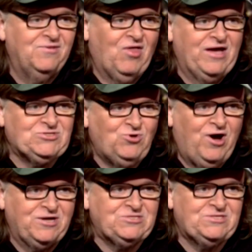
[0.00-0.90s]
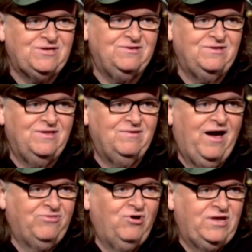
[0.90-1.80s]
last August that
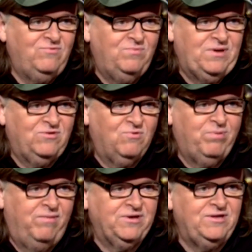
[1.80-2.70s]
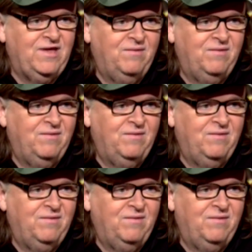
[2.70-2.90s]
I thought he would be the Republican